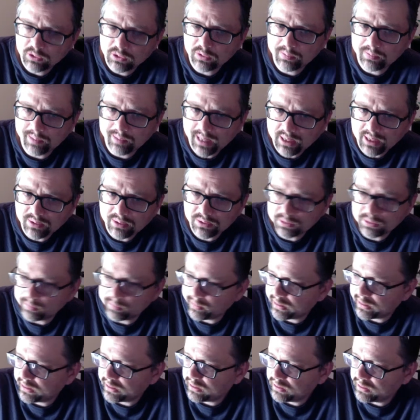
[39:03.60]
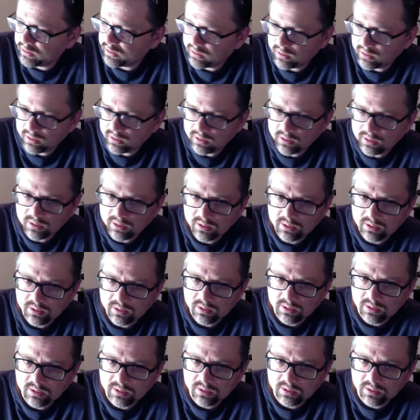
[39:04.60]
what bothers me
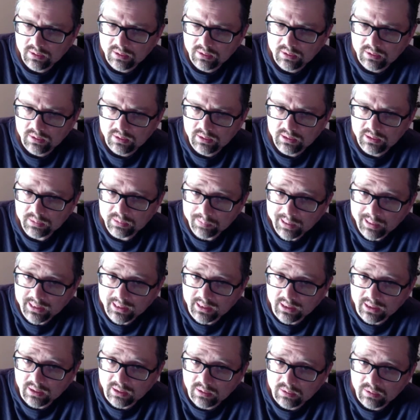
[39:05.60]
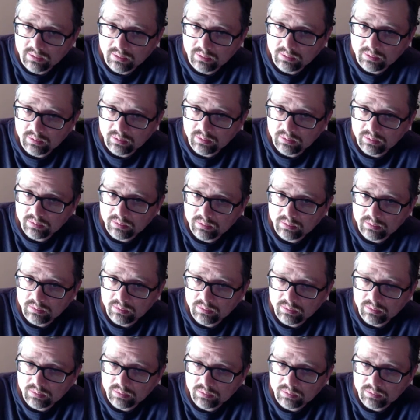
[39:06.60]
is money
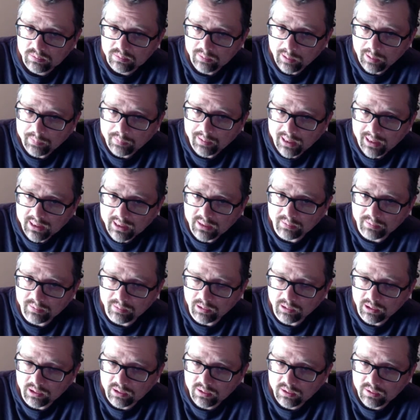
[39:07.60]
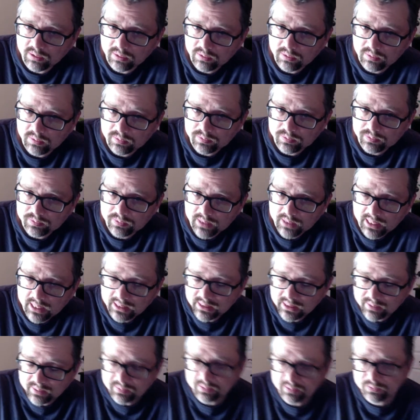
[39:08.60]
and pocketbook. And
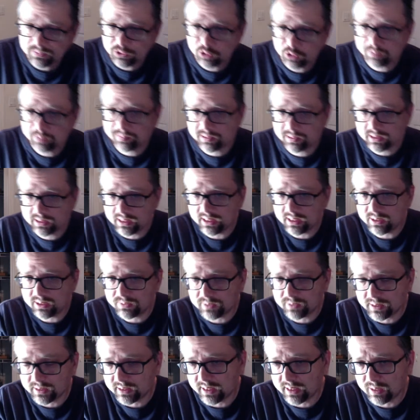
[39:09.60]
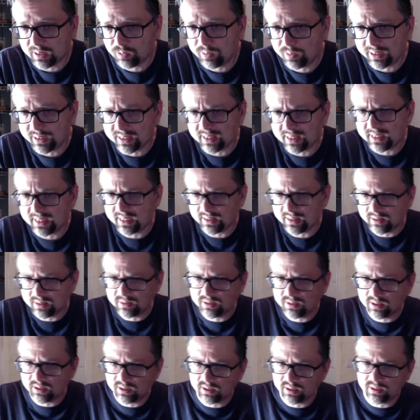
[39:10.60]
even if you believe, and we could get
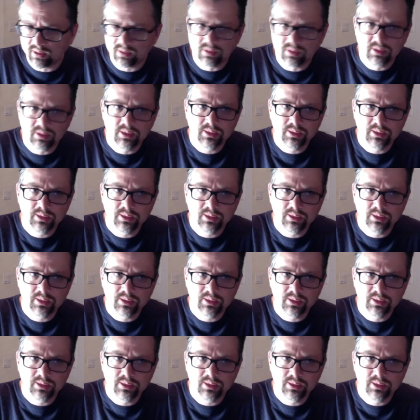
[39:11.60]
into the